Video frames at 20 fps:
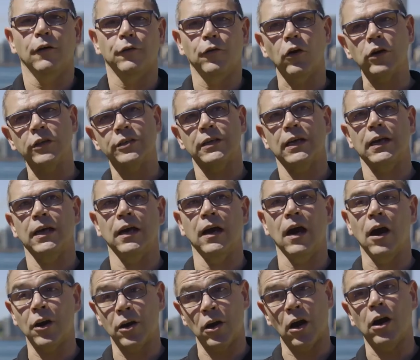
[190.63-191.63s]
Of course,
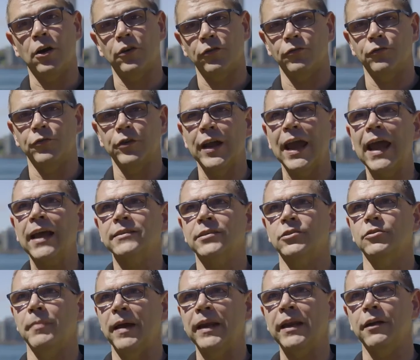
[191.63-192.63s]
our car
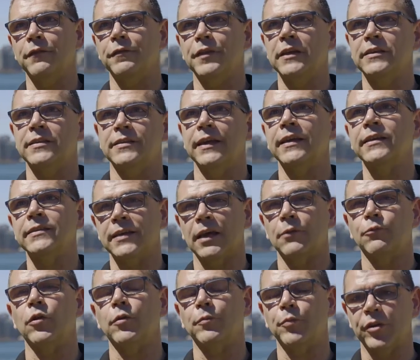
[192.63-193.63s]
reacts to many of these things
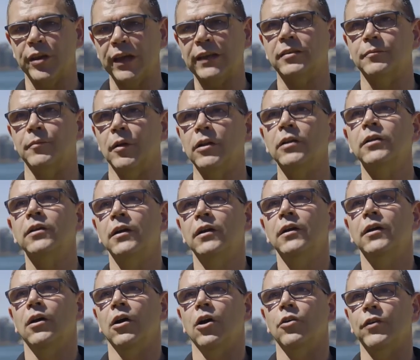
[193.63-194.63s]
that were predictable
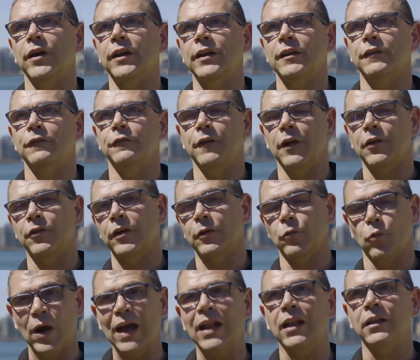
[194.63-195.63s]
already
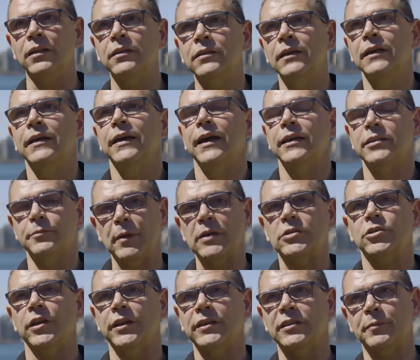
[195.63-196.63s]
very well,
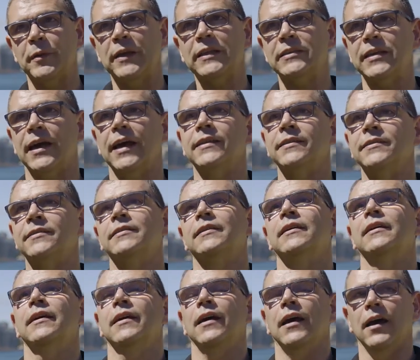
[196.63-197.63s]
especially speed signs.
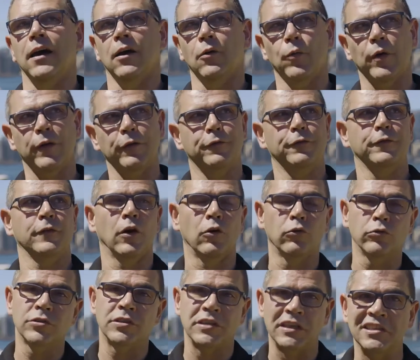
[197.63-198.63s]
We've
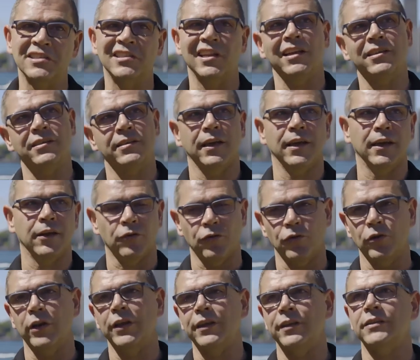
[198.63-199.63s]
known since, let's say,
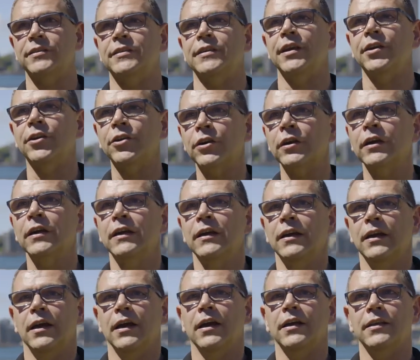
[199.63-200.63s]
early this year
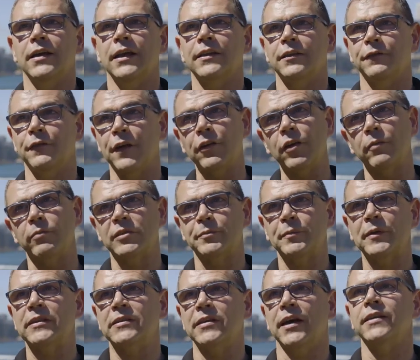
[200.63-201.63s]
that the variable
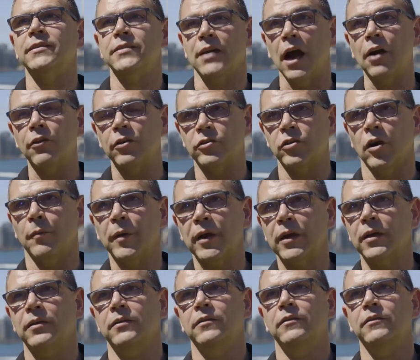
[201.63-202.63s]
speed signs are a
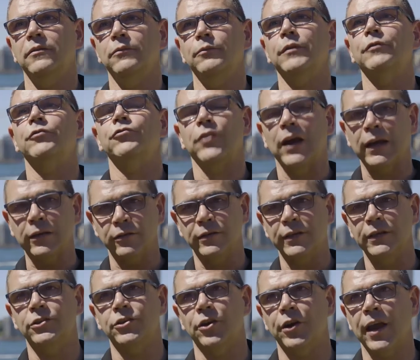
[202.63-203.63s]
topic. We're trying to
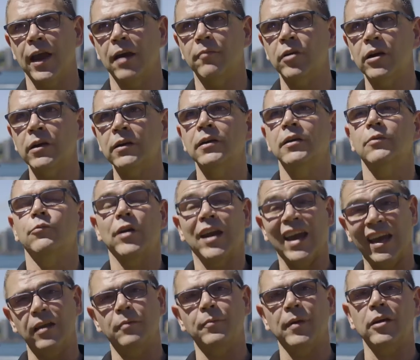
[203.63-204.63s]
teach our camera. We're
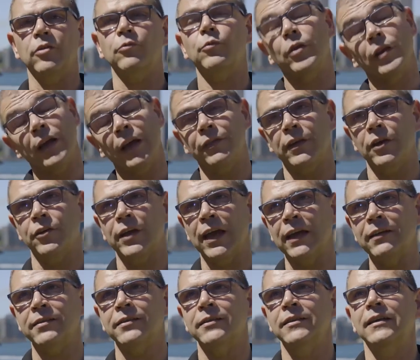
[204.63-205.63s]
getting better, we're not there
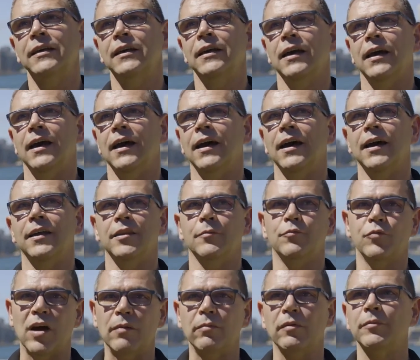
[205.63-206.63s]
yet.
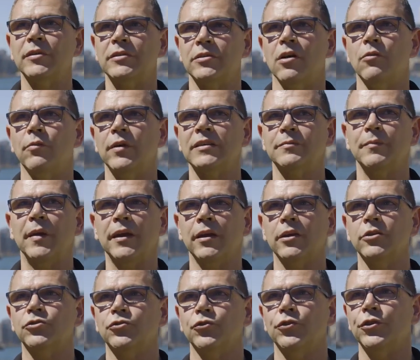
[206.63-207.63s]
The problem is always
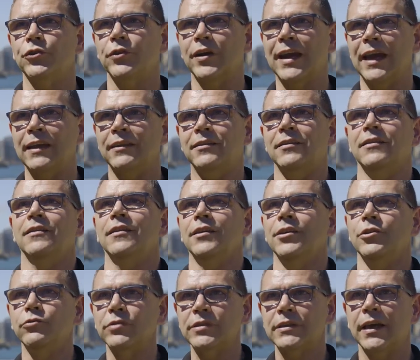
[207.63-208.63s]
making sure you get
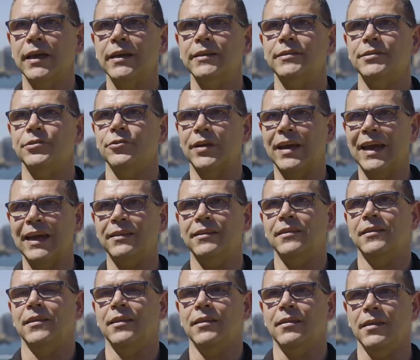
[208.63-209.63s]
the use case, you get
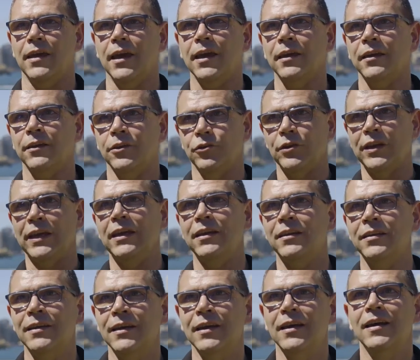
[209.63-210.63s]
the thing you
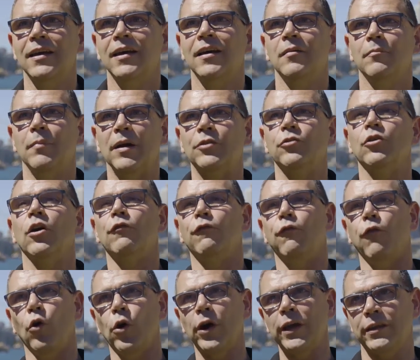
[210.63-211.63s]
need, but you
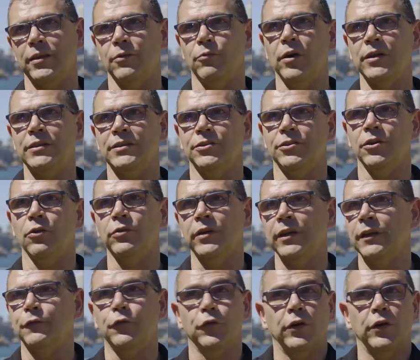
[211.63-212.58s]
avoid the ones you don't need.